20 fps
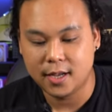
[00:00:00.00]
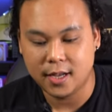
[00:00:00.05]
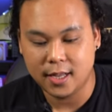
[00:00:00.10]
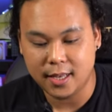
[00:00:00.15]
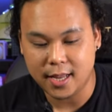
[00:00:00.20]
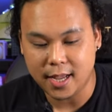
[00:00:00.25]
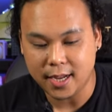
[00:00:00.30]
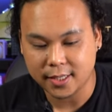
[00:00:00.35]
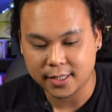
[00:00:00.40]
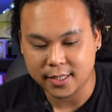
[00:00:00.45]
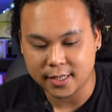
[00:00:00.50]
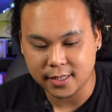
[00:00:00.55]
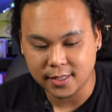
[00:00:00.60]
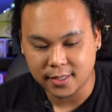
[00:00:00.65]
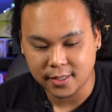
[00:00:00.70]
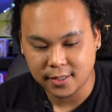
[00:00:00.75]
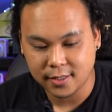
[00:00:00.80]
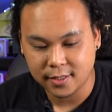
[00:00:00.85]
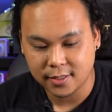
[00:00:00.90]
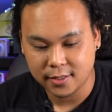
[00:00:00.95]

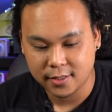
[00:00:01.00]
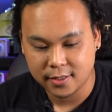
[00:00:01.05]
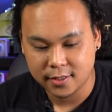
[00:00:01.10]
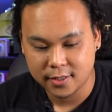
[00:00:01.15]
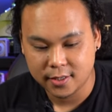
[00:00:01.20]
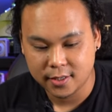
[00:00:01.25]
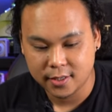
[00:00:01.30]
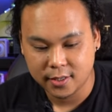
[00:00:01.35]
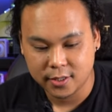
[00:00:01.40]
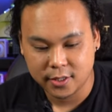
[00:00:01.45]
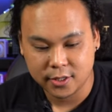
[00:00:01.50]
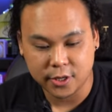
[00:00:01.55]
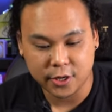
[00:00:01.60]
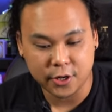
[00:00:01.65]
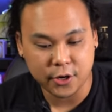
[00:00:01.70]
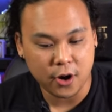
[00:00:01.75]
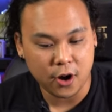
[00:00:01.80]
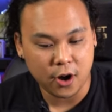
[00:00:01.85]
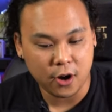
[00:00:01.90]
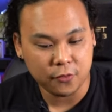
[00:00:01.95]
Alexa,
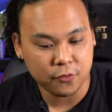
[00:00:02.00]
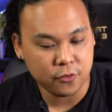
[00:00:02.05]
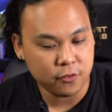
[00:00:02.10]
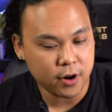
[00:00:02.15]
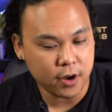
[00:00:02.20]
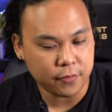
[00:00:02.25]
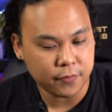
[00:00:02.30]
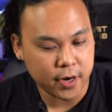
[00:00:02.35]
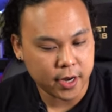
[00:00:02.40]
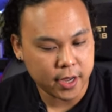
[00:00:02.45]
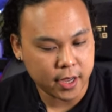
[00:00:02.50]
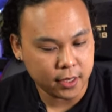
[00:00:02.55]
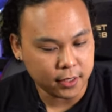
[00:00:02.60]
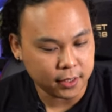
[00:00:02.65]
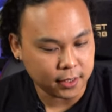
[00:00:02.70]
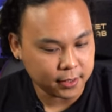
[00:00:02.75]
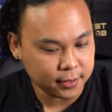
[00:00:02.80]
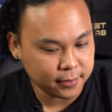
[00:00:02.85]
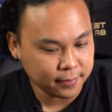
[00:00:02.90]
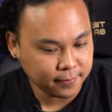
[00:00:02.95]
turn off
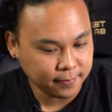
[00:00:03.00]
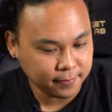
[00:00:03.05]
Raphael.